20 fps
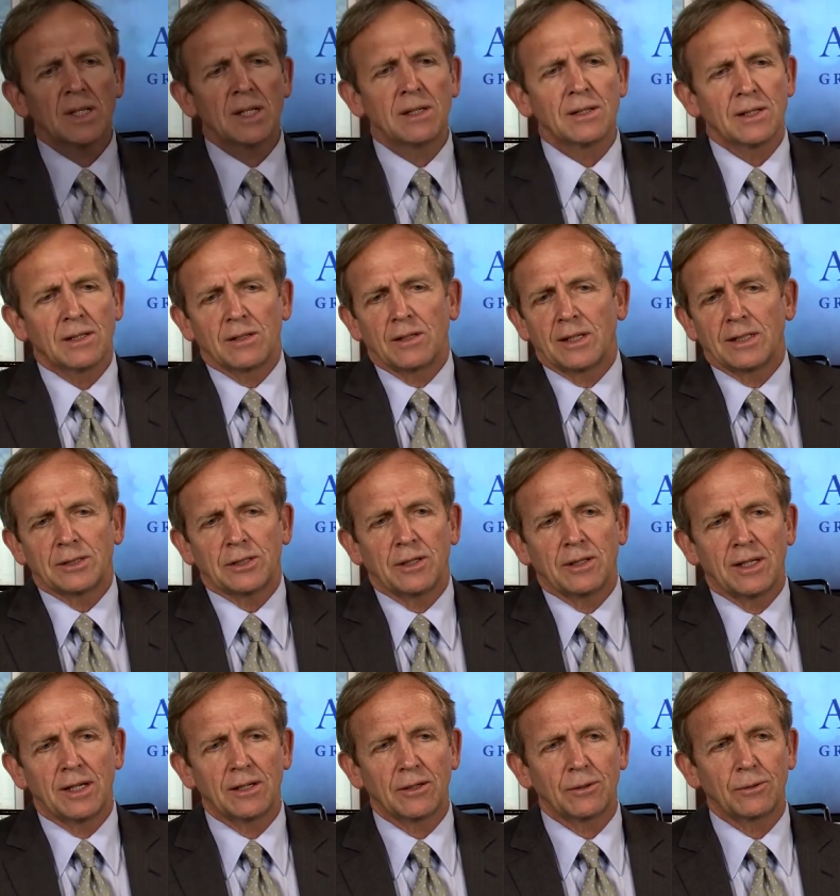I think the lesson
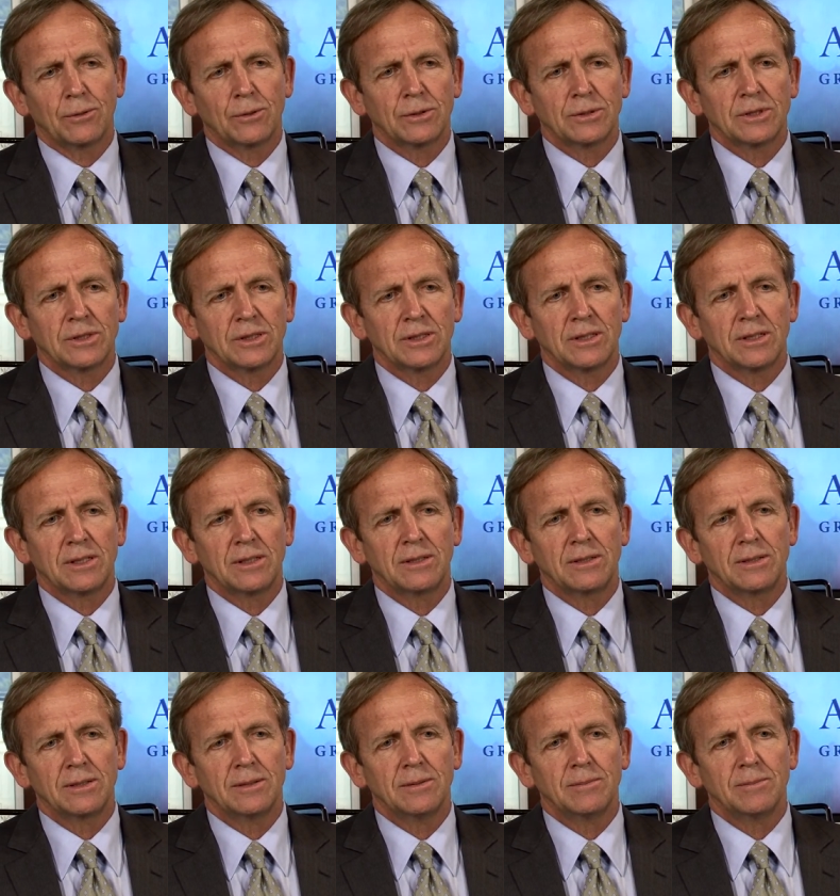of that, of course, is
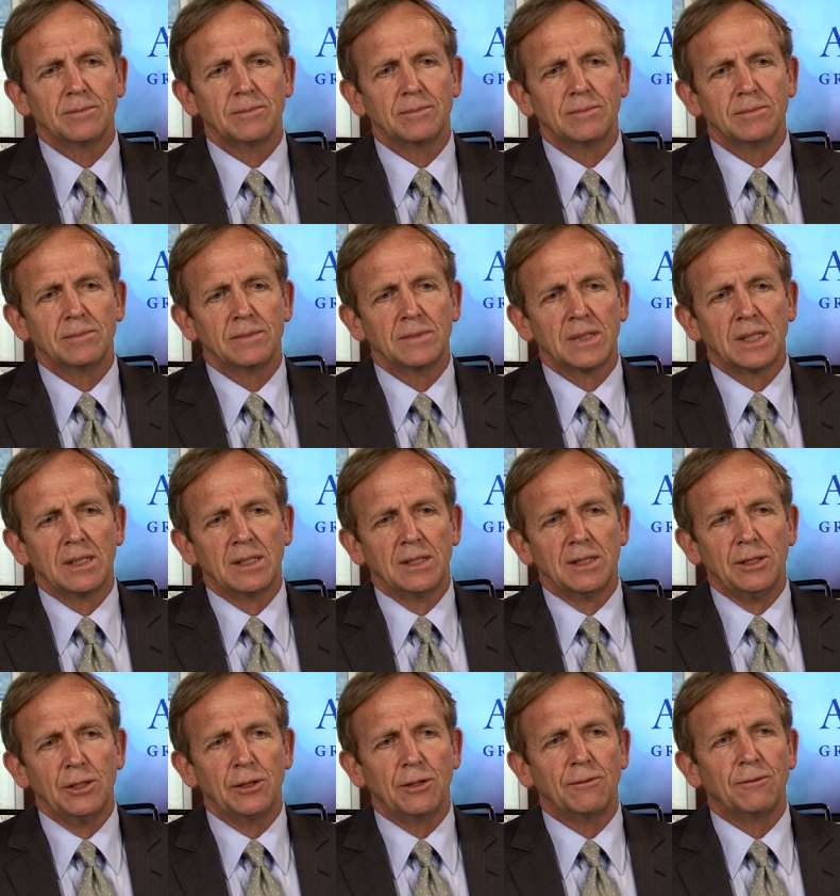that um,
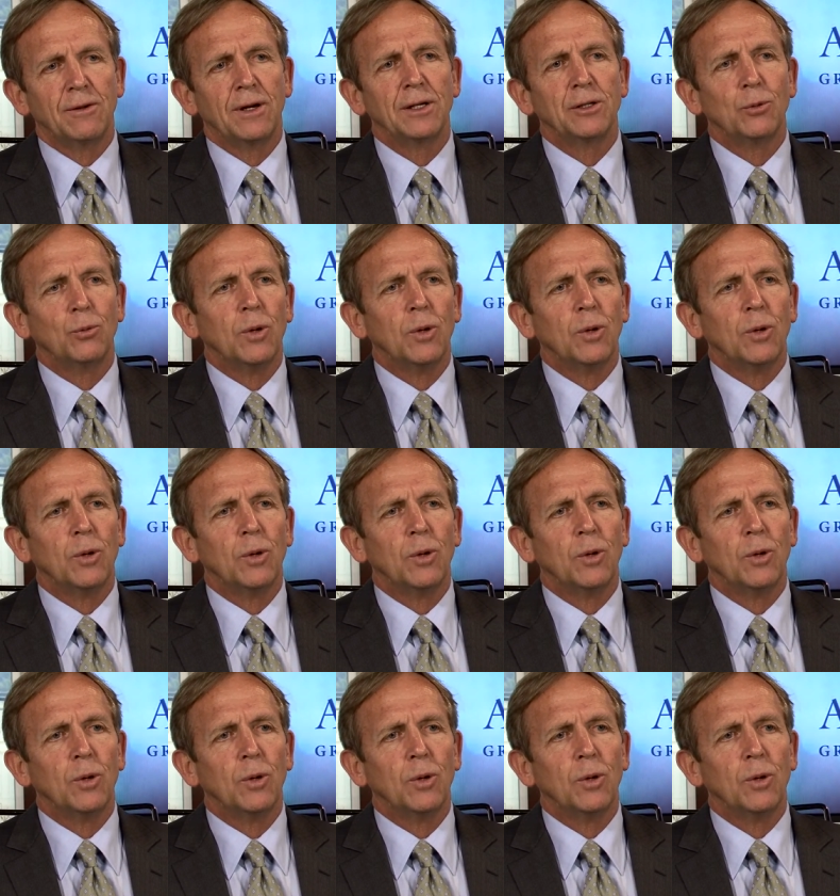you can find a